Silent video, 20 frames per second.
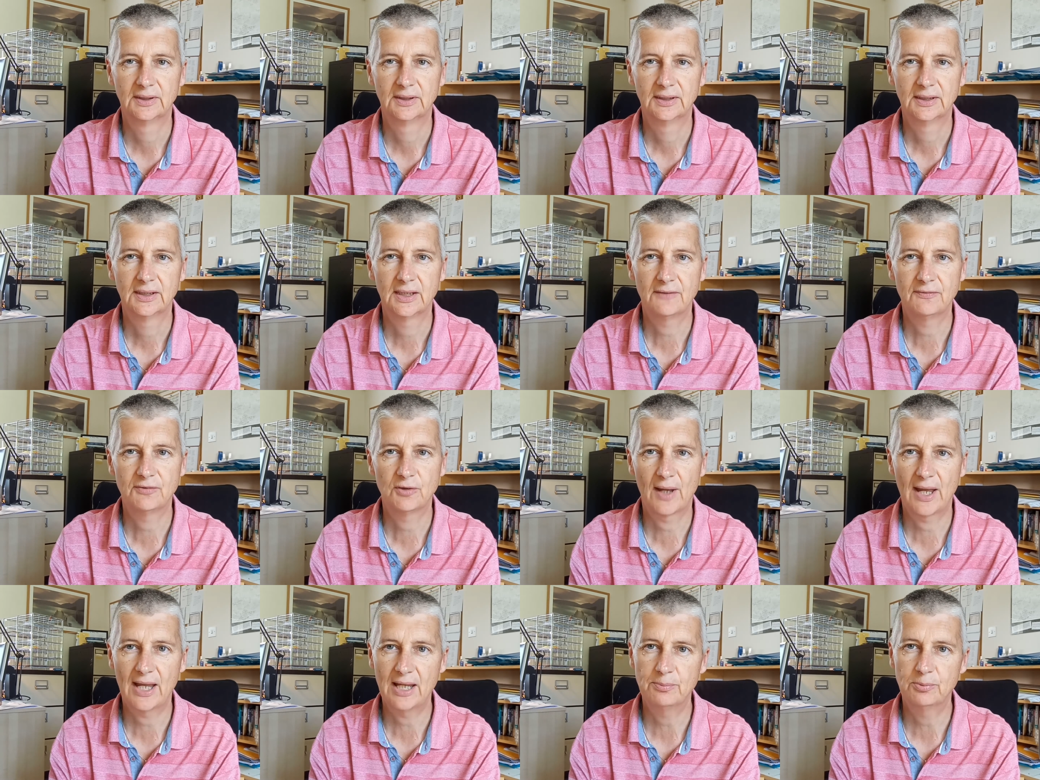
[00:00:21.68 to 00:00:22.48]
If
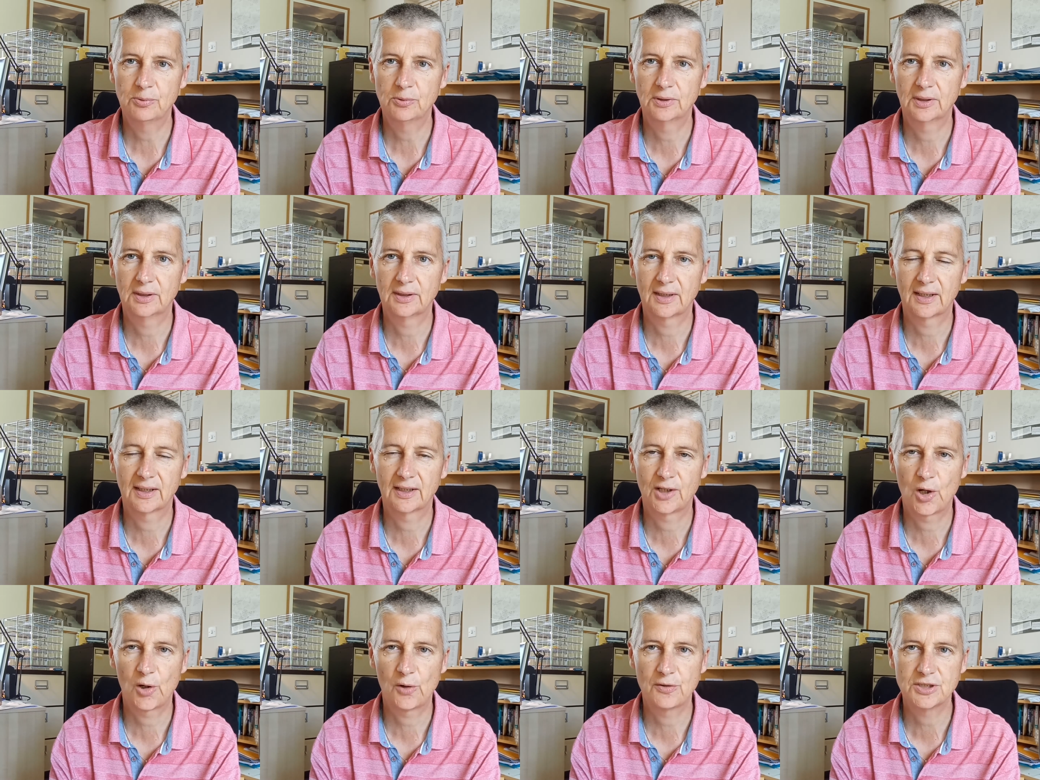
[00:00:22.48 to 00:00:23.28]
you're able, and I
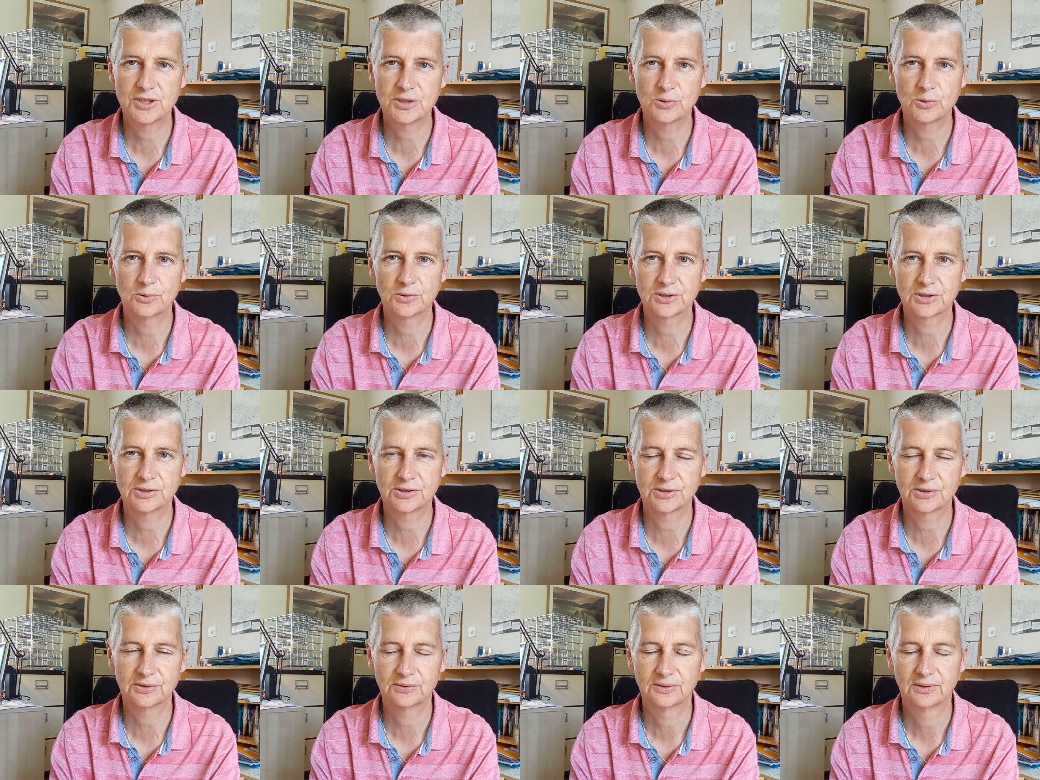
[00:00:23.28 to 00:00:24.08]
encourage you all to
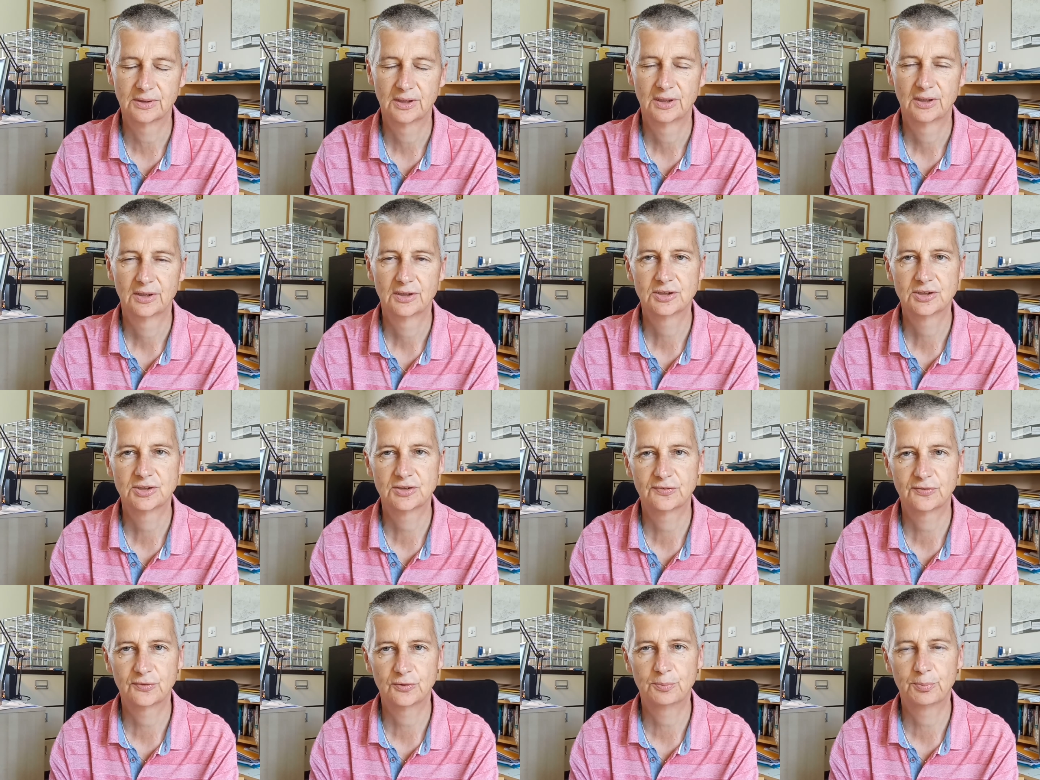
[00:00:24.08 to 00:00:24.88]
do,
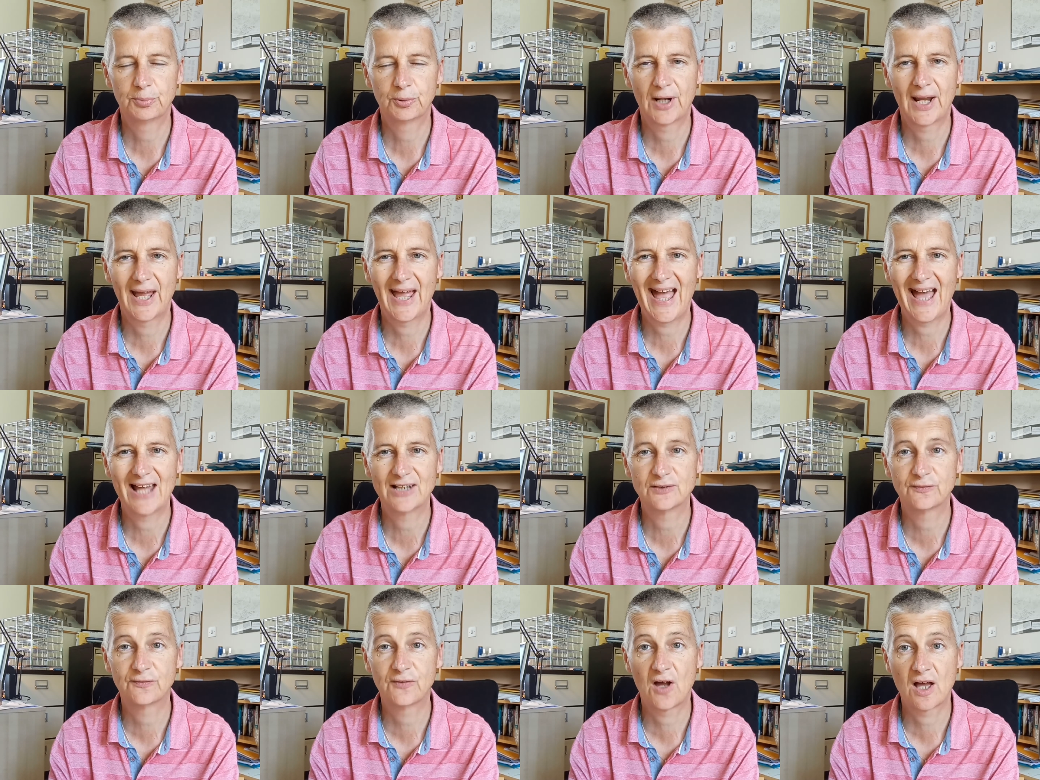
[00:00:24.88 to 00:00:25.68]
for prayer
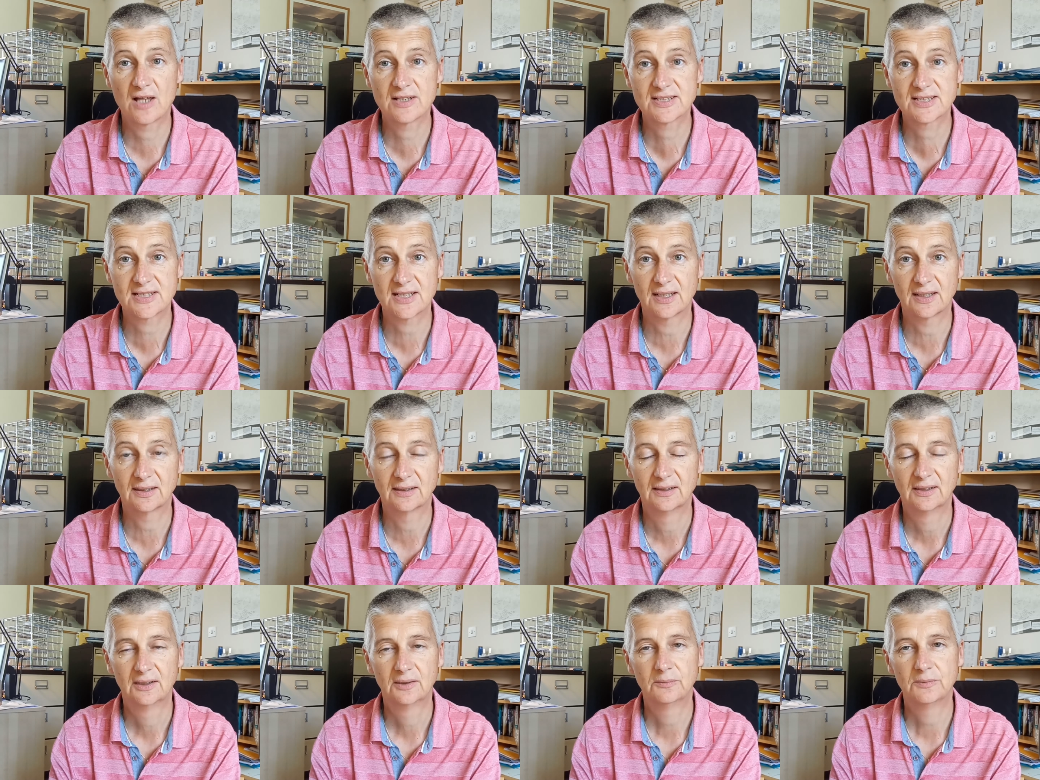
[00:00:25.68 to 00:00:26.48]
and fasting,
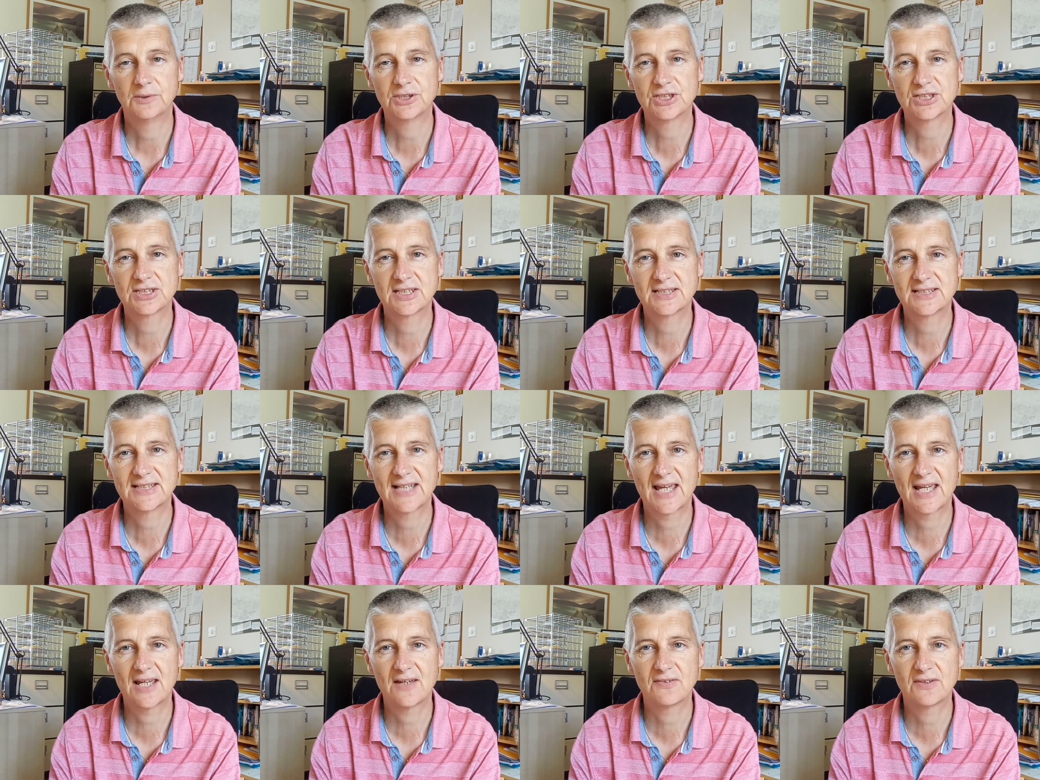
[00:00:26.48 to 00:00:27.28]
which is the
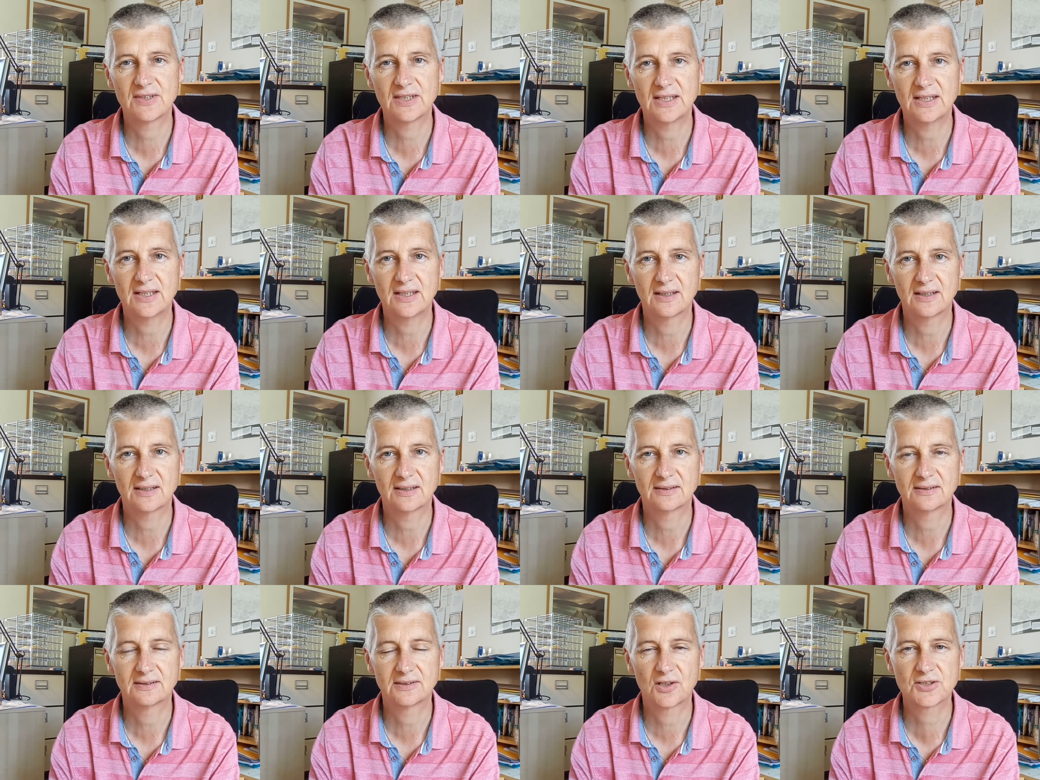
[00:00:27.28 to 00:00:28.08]
day of the
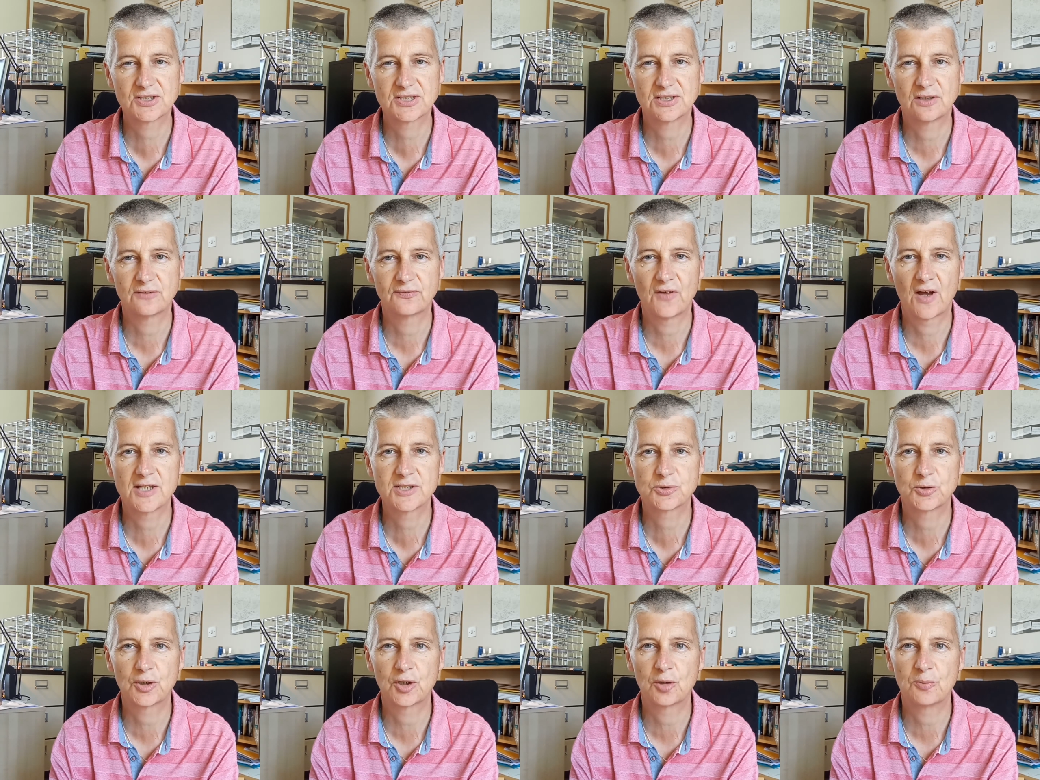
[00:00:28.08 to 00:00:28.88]
Diocesan
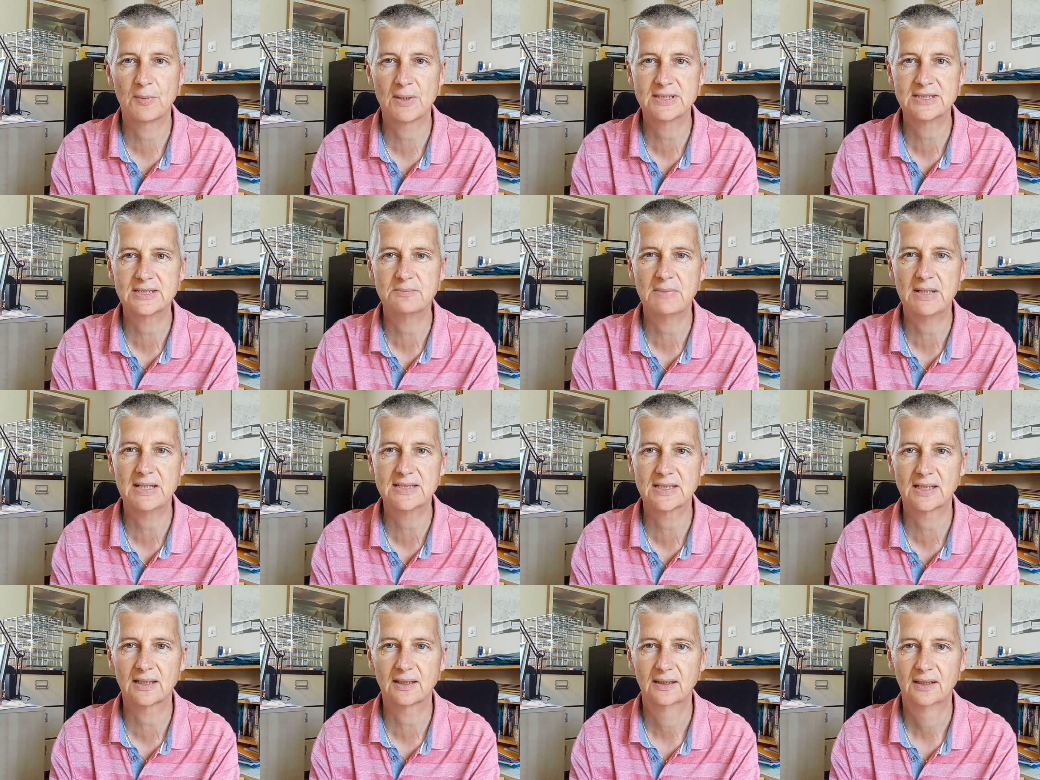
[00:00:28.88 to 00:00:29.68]
Advisory Committee
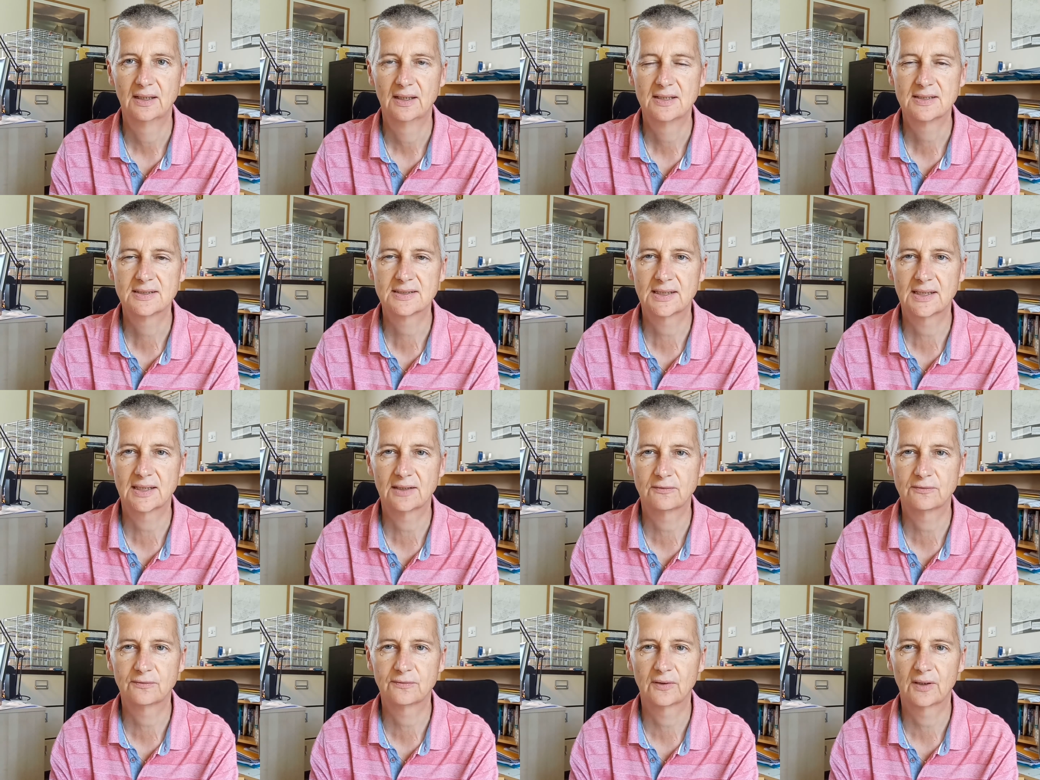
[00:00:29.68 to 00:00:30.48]
meeting to give,